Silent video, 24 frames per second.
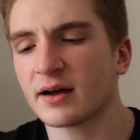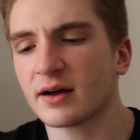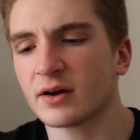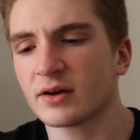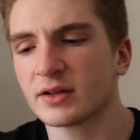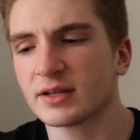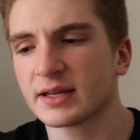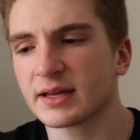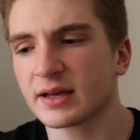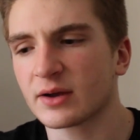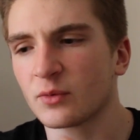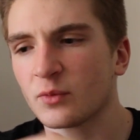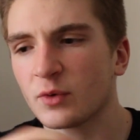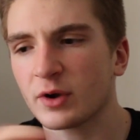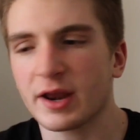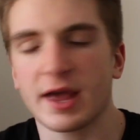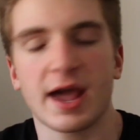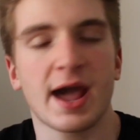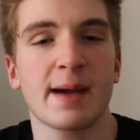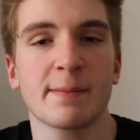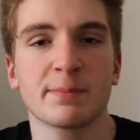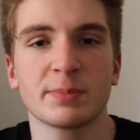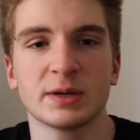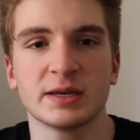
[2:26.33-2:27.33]
what
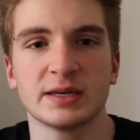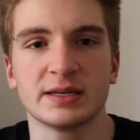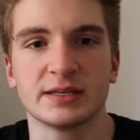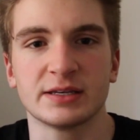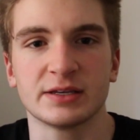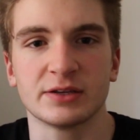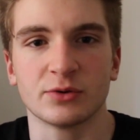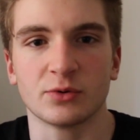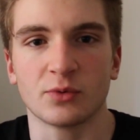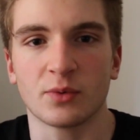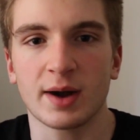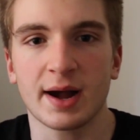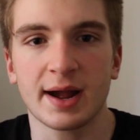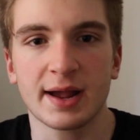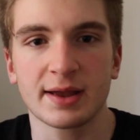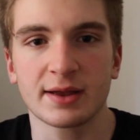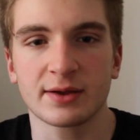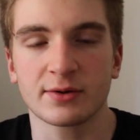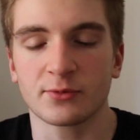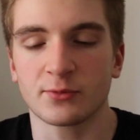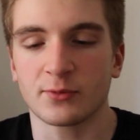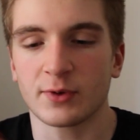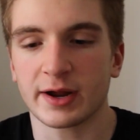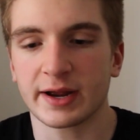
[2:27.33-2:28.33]
happened to you?
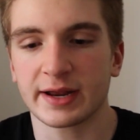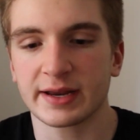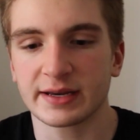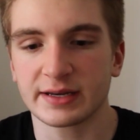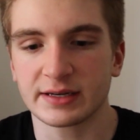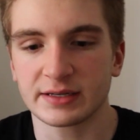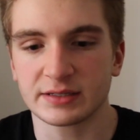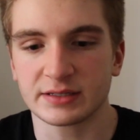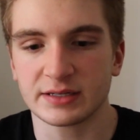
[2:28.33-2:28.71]
Why